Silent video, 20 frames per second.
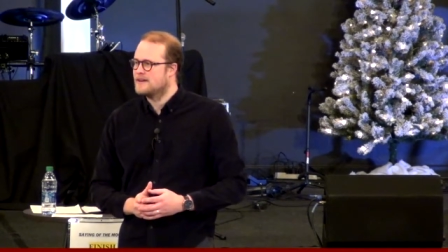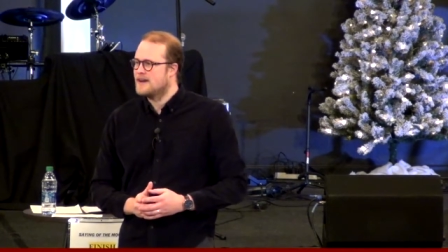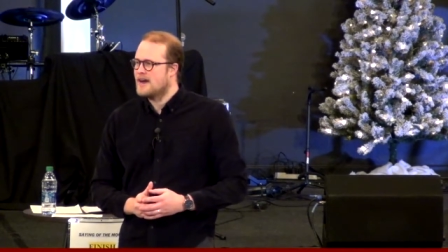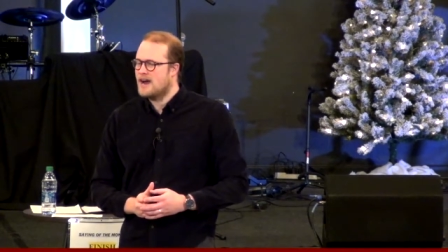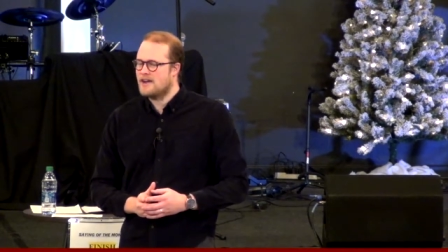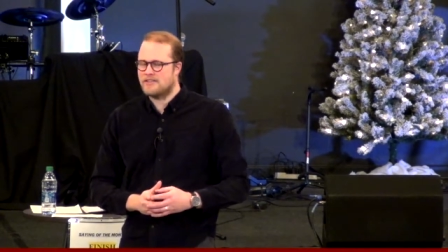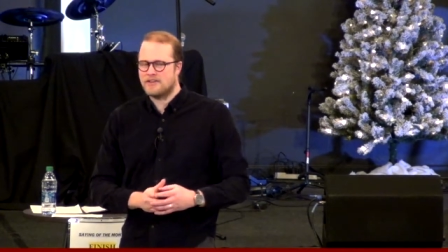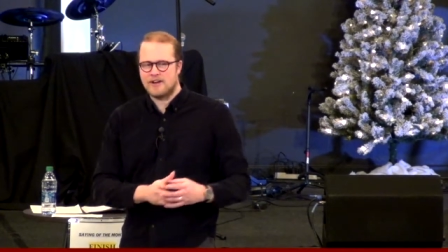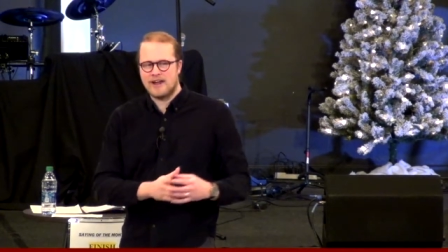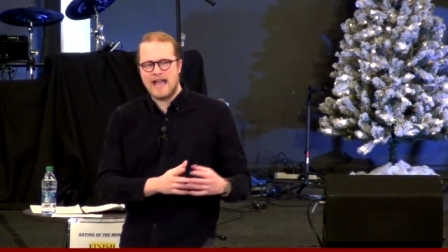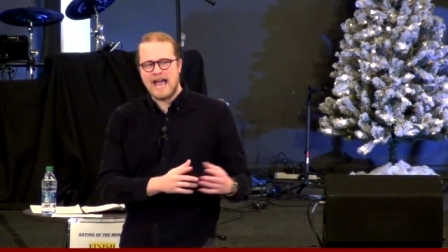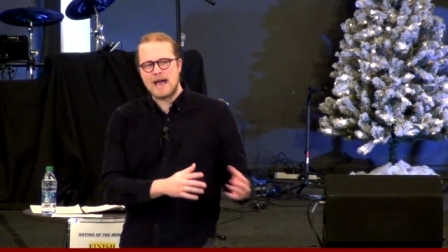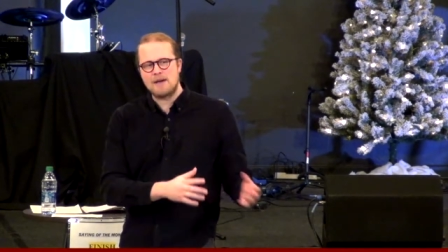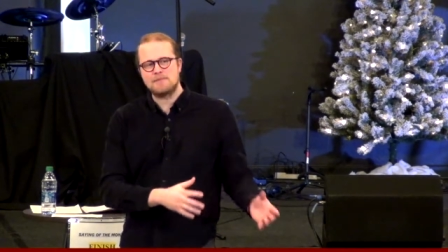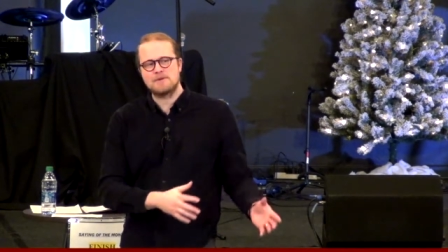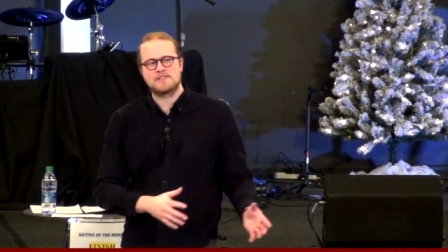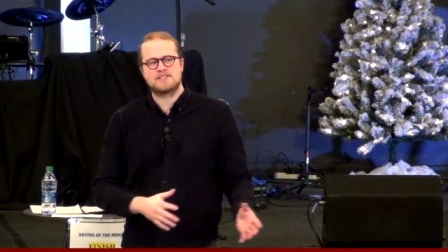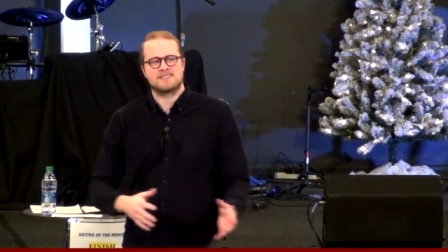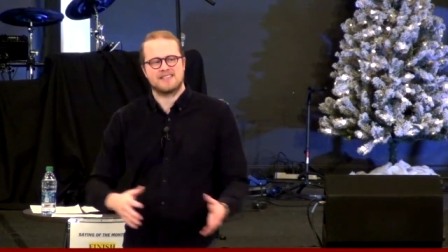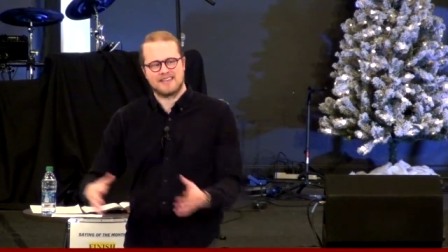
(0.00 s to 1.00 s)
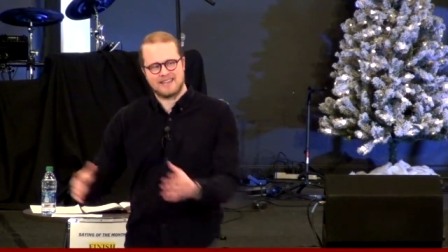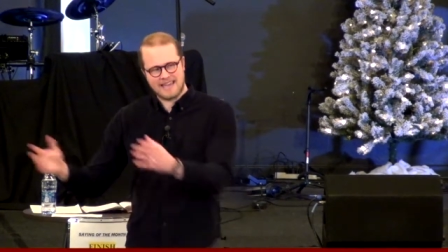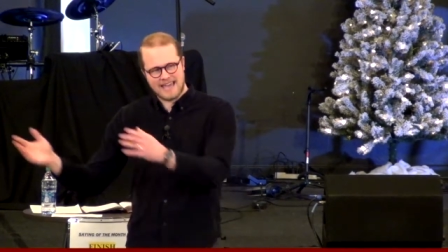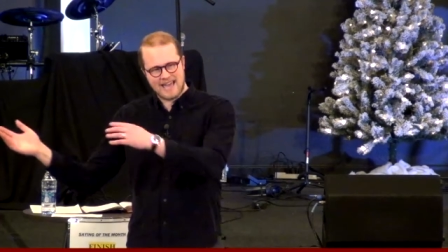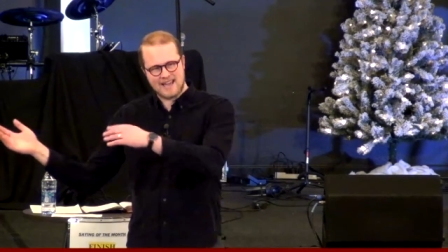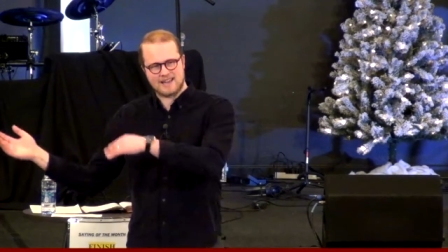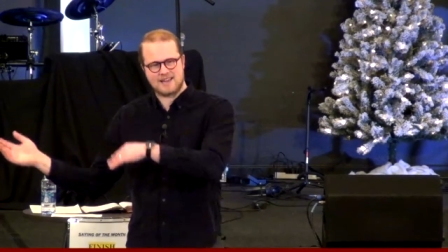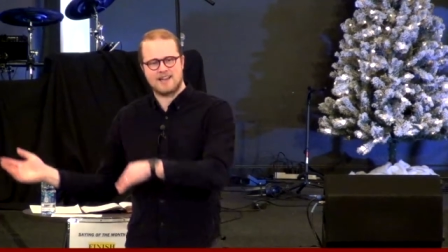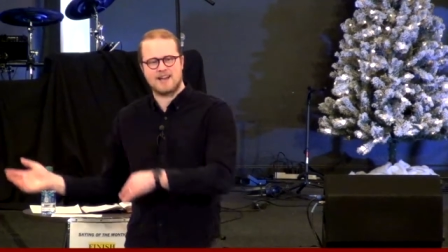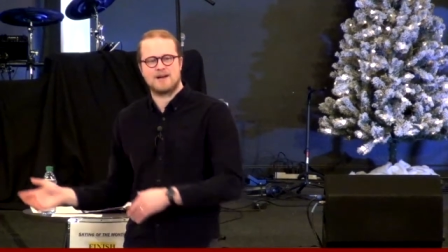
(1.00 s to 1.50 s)
Are there habits that
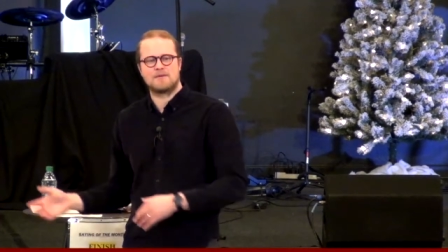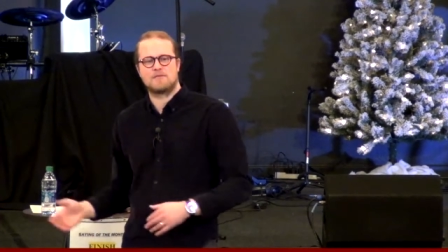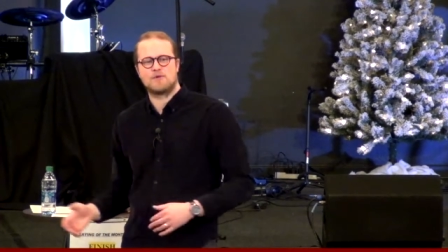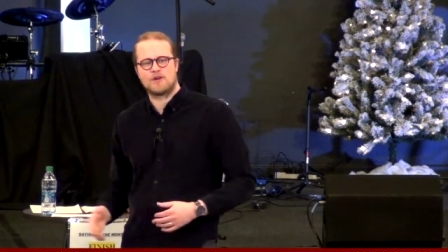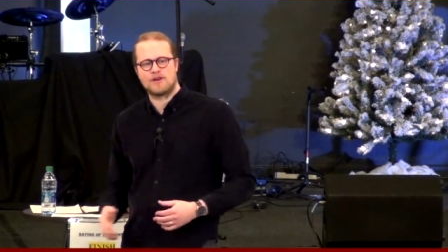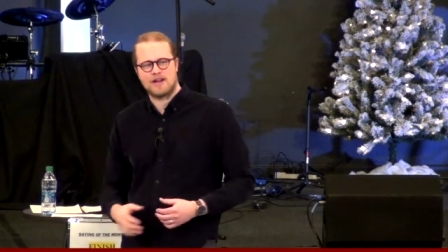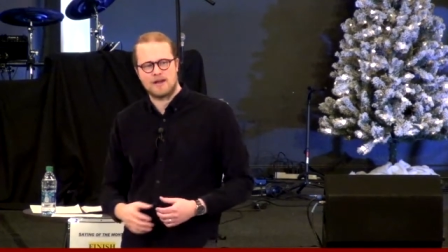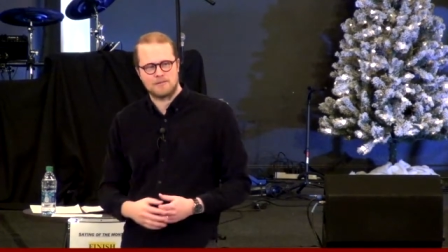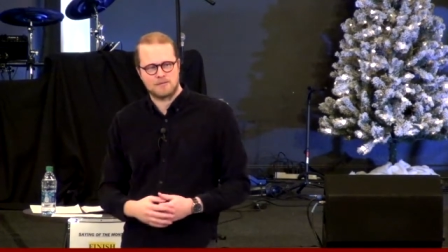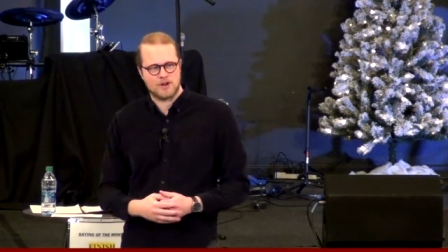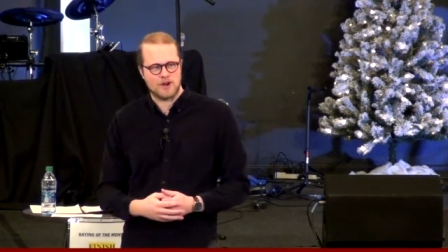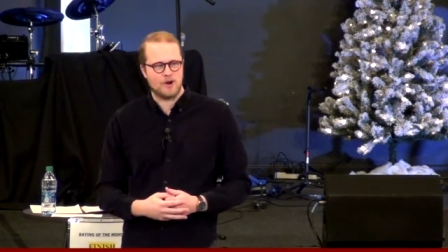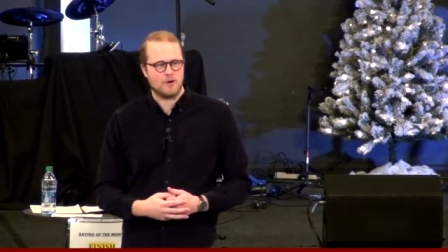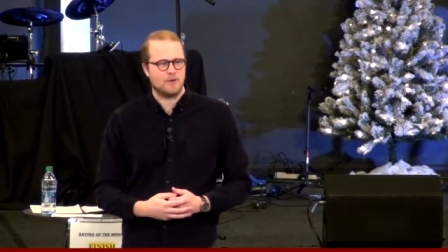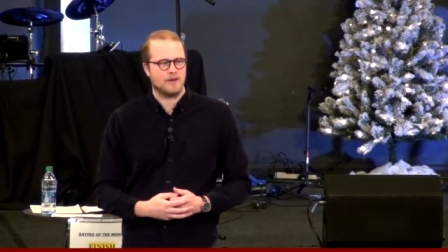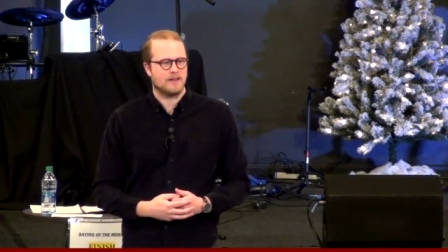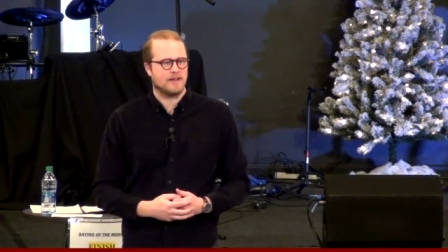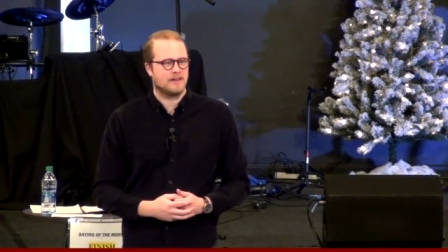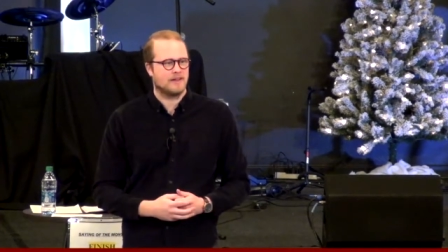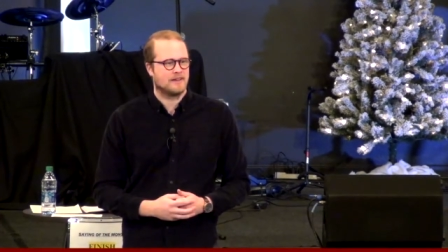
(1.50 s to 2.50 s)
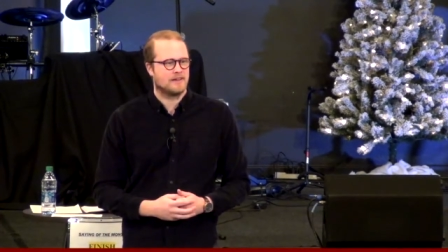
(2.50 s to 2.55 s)
can't come where I'm going?